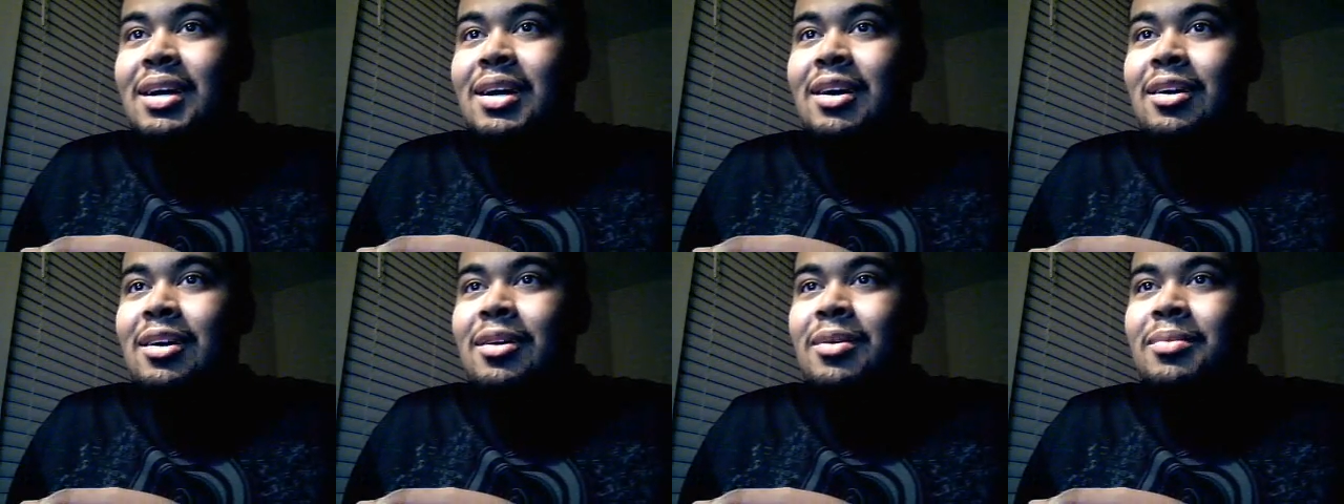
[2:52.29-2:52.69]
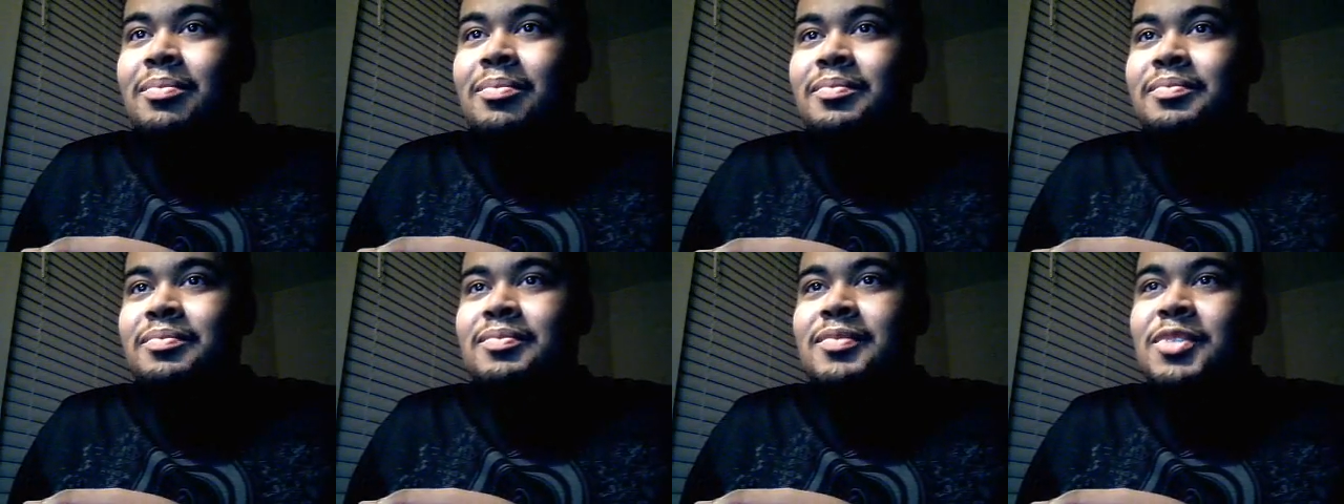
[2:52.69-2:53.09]

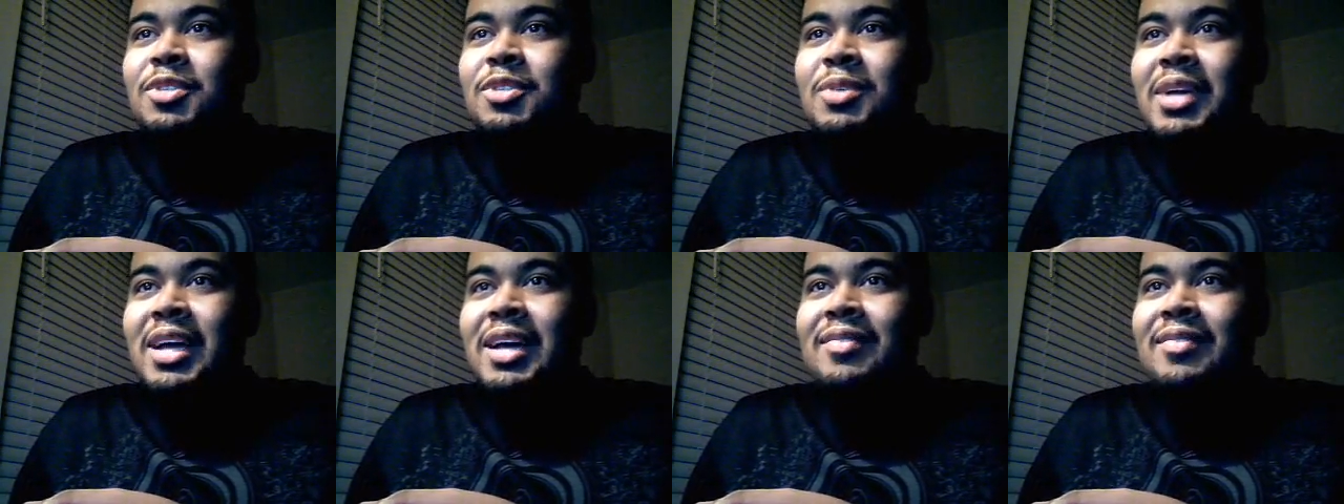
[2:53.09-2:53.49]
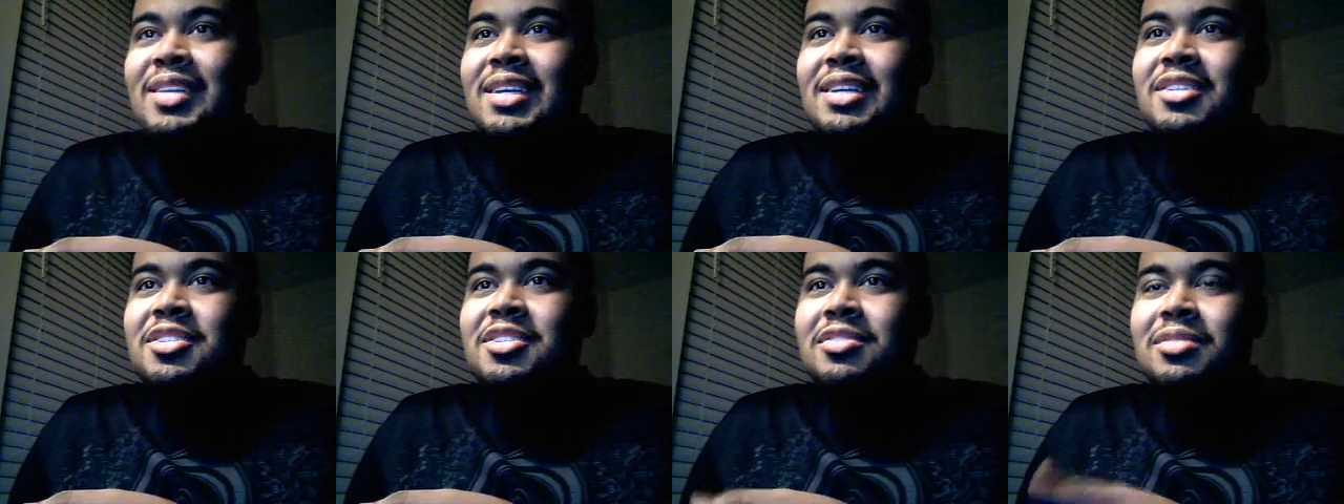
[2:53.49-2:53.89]
Um, you have
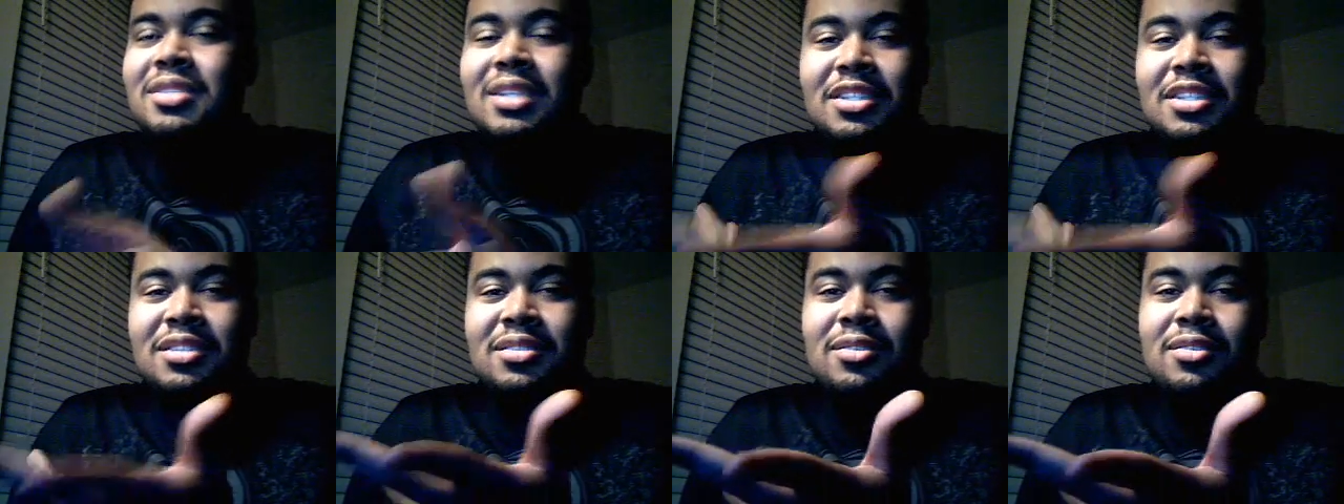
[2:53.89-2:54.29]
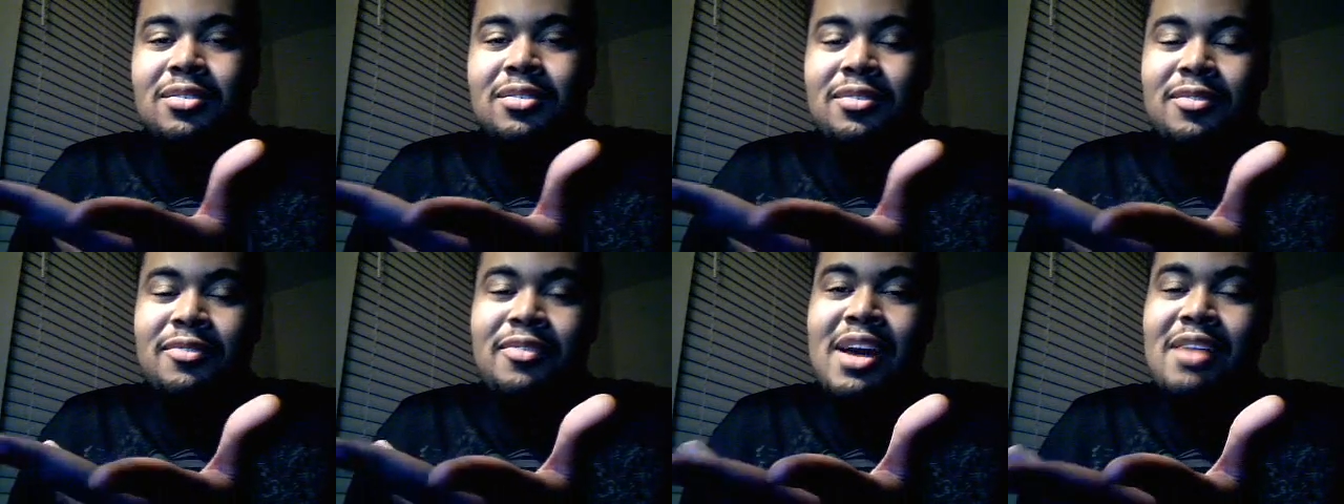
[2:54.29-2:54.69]
the
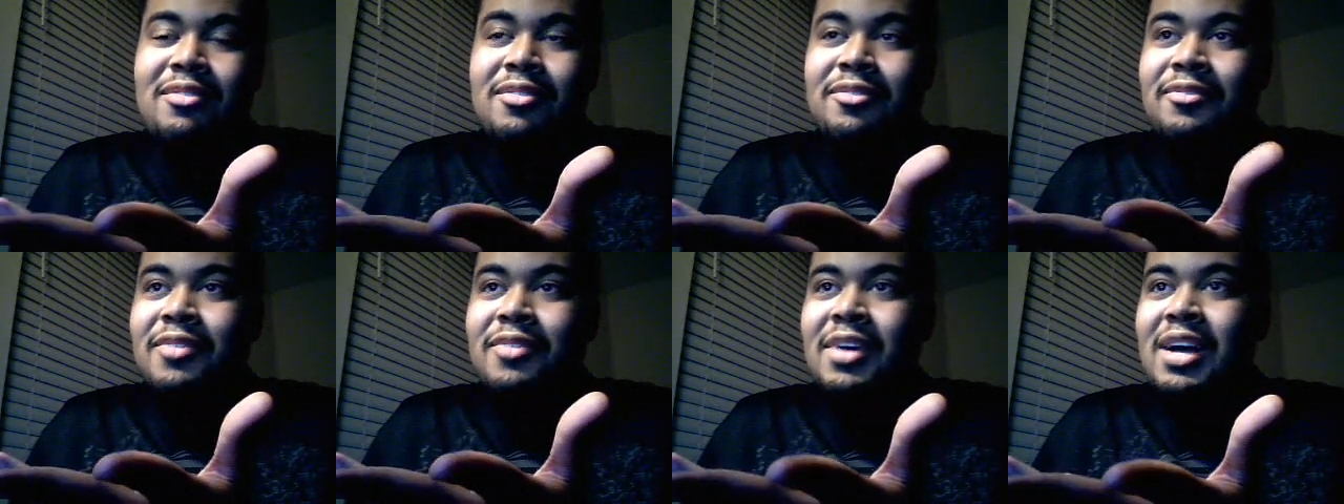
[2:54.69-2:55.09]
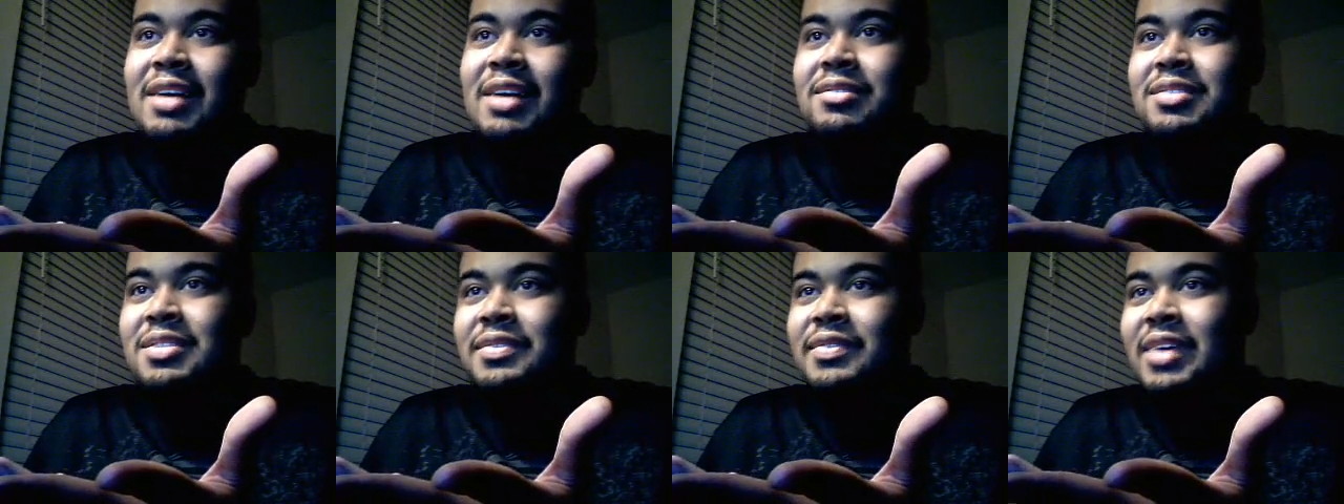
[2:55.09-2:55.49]
traditional
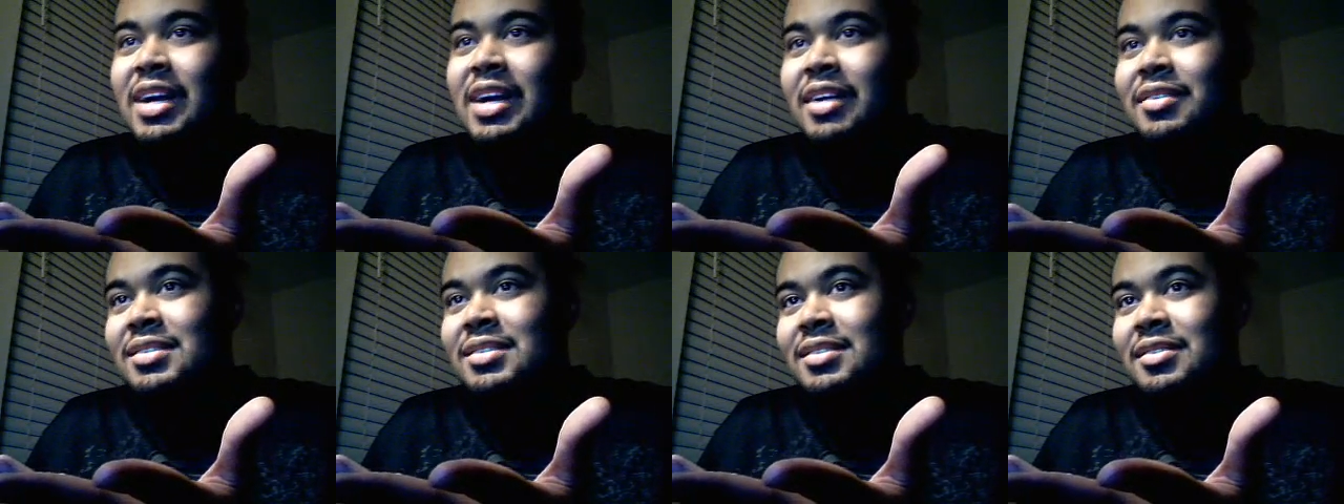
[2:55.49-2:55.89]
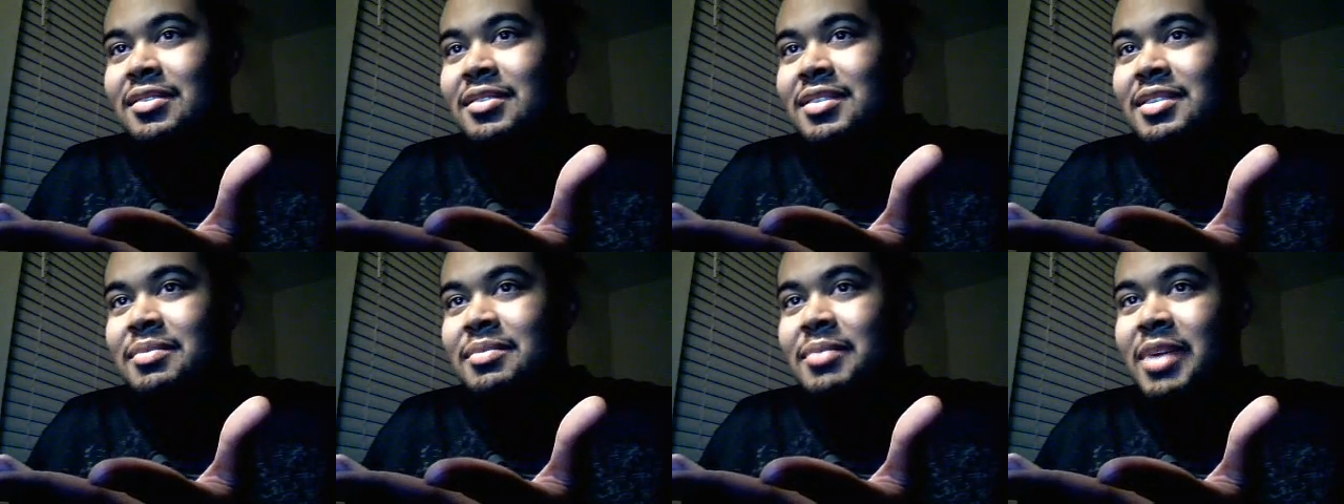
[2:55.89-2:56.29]
5-on-5 Survivor
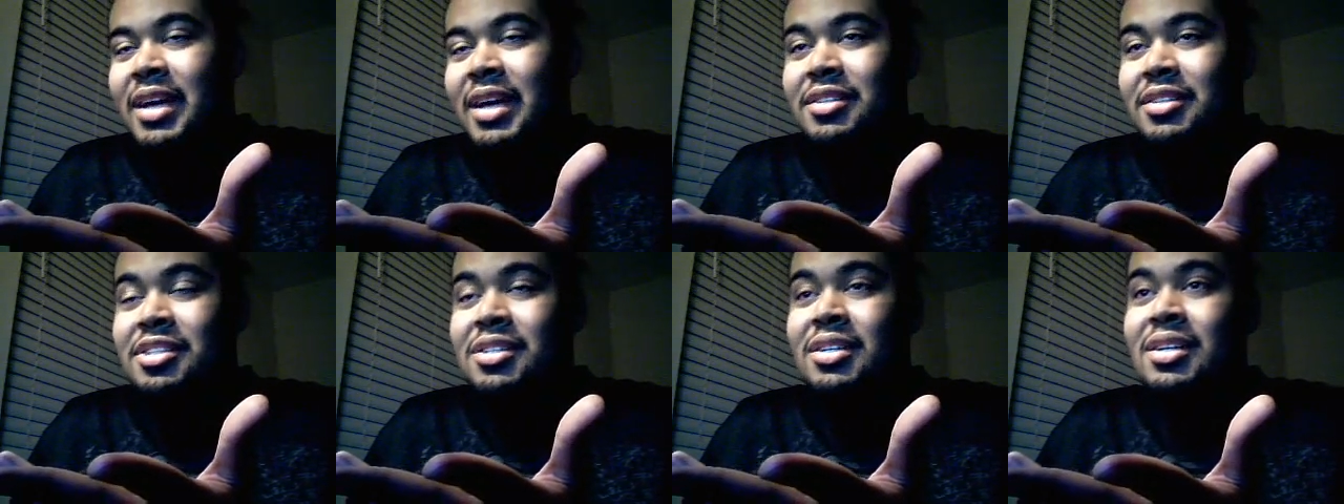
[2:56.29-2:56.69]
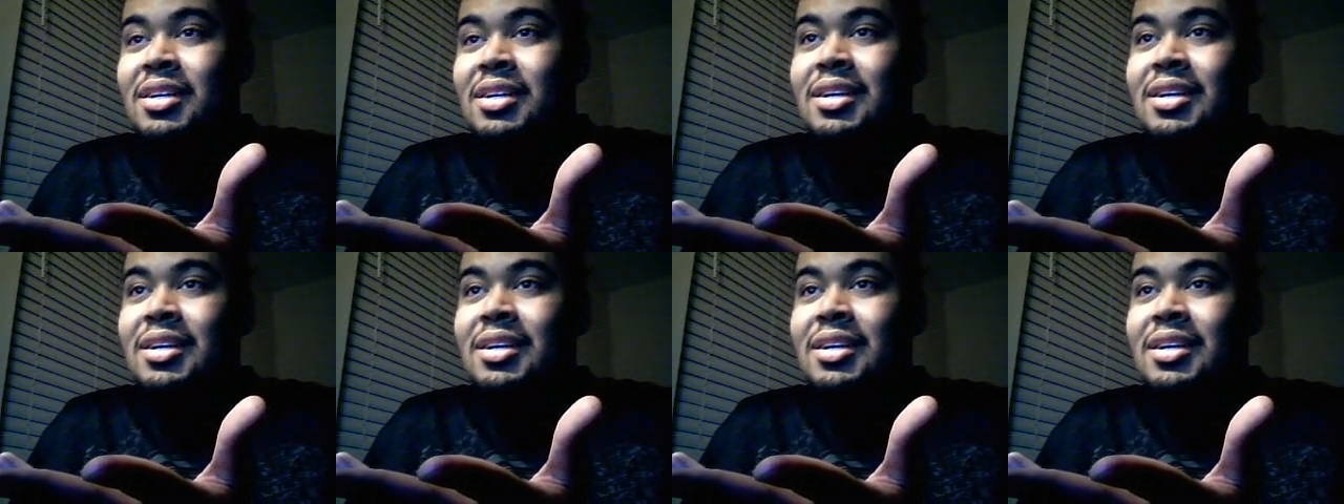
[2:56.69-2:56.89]
Series match.